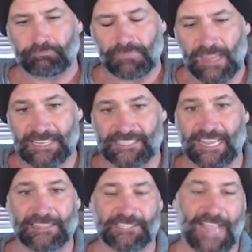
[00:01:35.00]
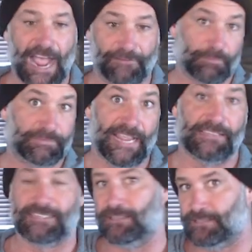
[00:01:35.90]
is get the stock from ten
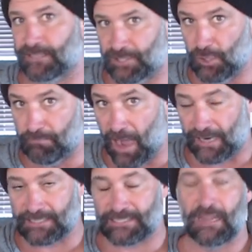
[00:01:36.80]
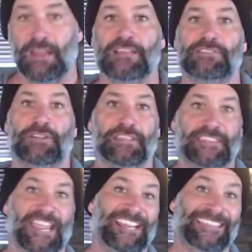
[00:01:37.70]
cents to two bucks so that
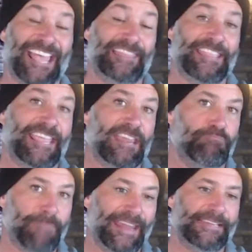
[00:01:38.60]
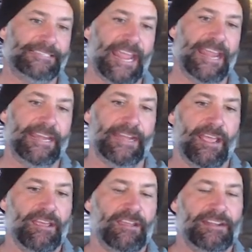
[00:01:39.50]
they then they can maintain
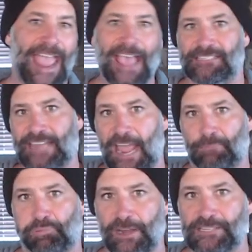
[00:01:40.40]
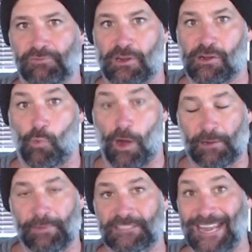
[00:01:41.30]
NASDAQ price
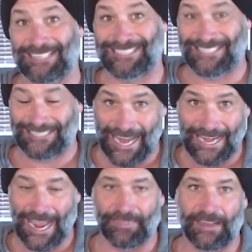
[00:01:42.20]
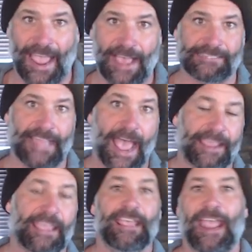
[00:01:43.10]
requirements and stay on the
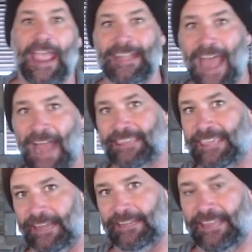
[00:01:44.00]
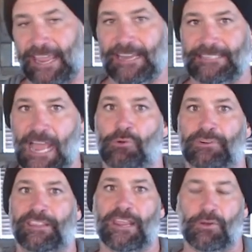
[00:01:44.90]
NASDAQ and not get kicked down
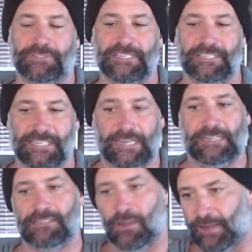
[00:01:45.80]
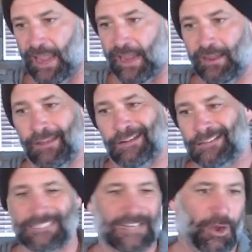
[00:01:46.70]
to the O T Cs, okay?
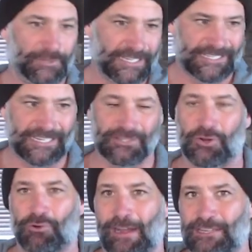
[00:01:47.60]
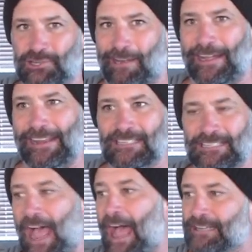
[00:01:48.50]
Listen, O T Cs are great trading
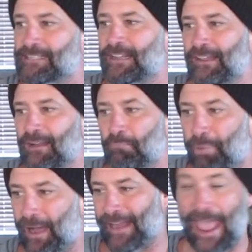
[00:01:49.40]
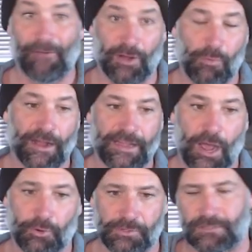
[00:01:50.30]
stocks, but everyone
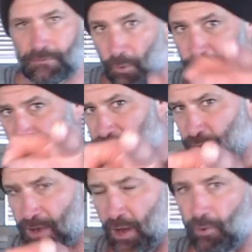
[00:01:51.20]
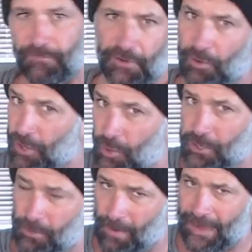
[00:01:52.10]
knows, hopefully you know, if you're new,
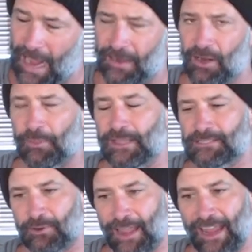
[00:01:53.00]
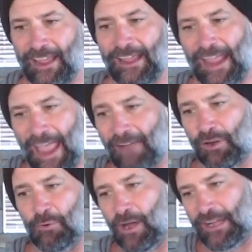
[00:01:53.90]
you might not know this, okay?
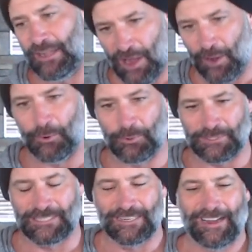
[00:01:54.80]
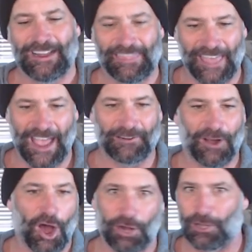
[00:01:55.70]
Everyone knows that
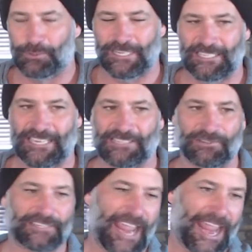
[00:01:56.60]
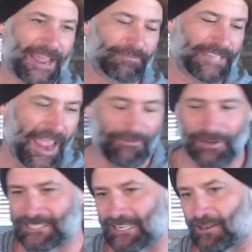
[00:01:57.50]
all O T Cs are scams, every
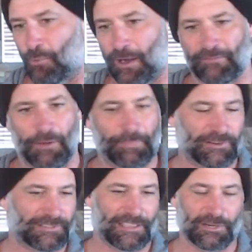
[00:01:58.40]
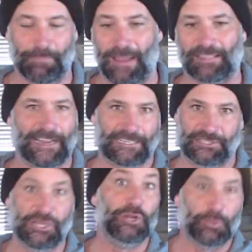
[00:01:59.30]
single one of them. There's, there's been like
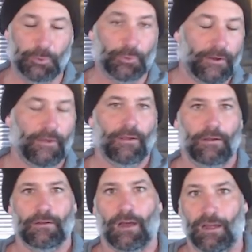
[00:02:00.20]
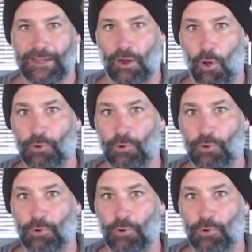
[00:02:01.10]
two Uh, you know, O